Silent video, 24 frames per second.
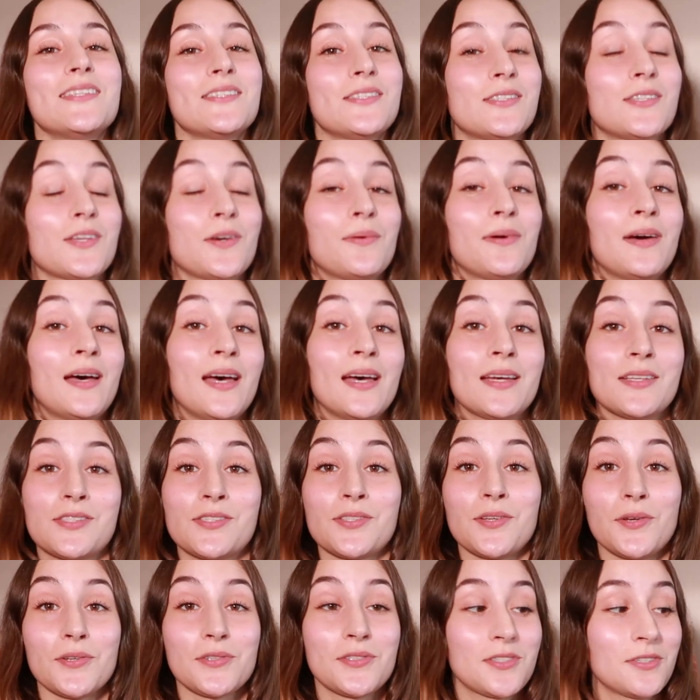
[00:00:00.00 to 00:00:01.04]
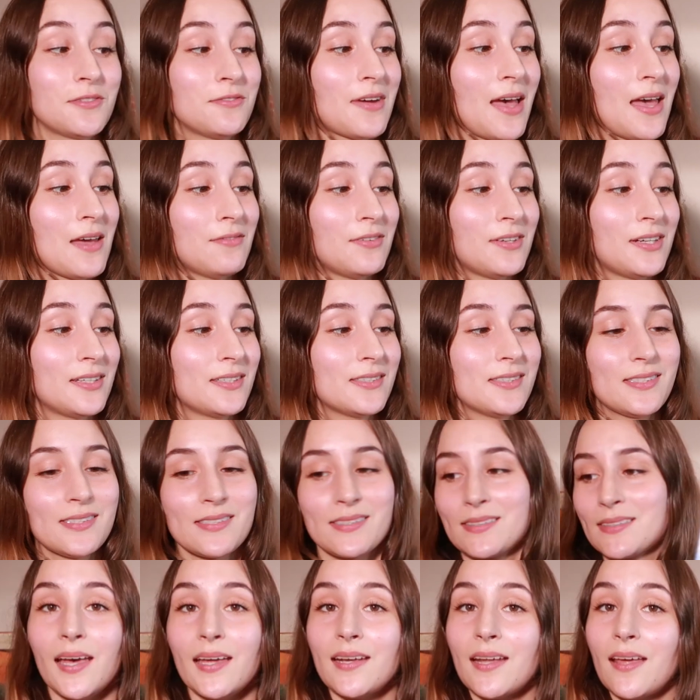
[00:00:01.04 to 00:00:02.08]
So, Soul Survivors,
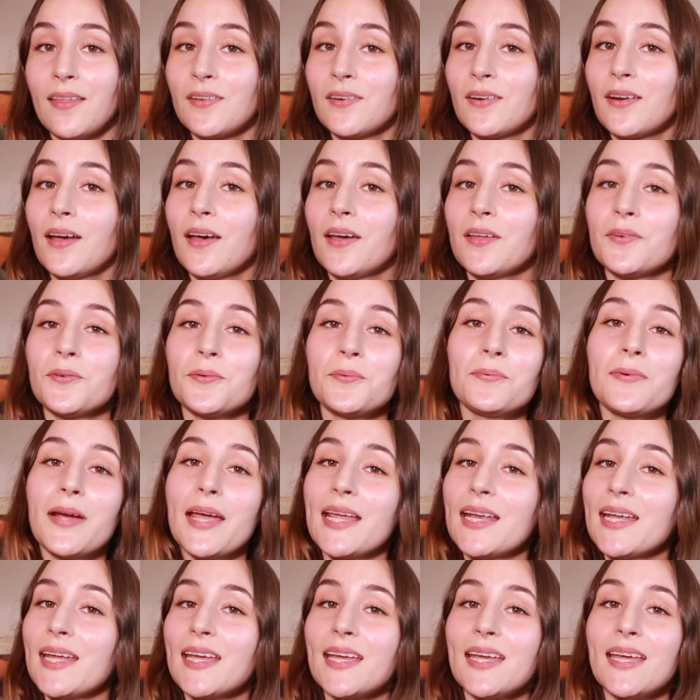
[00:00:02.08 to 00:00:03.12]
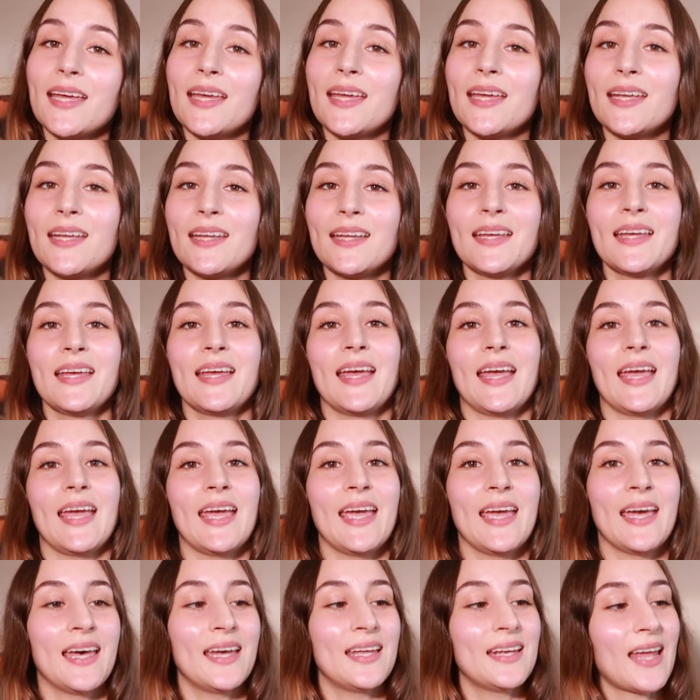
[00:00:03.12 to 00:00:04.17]
another unrated.
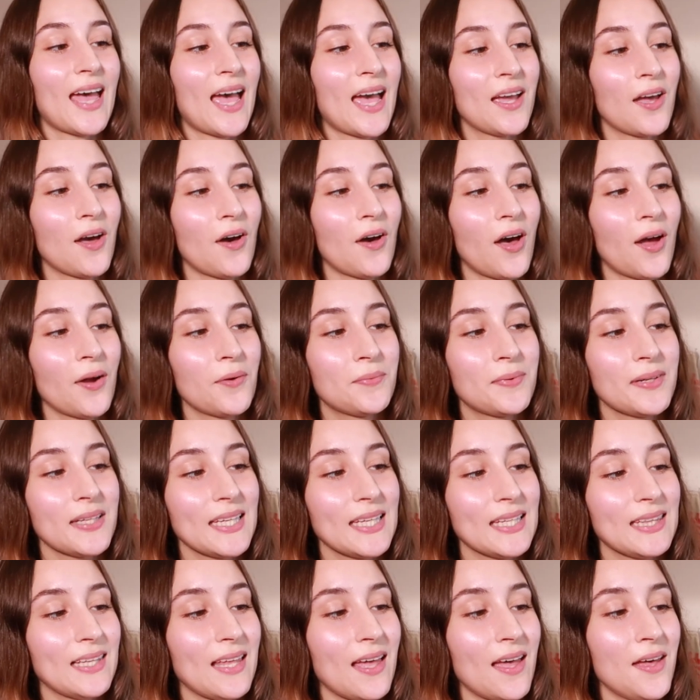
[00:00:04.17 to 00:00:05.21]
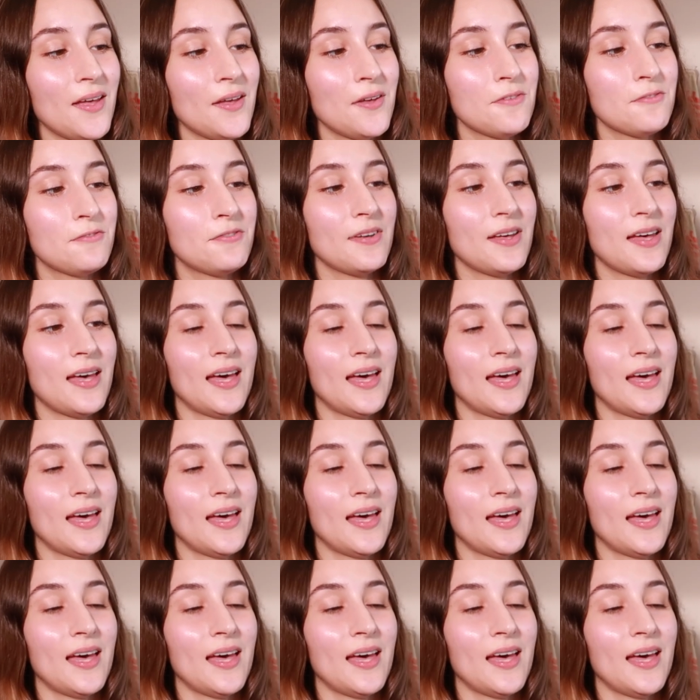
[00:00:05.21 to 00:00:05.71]
And I really love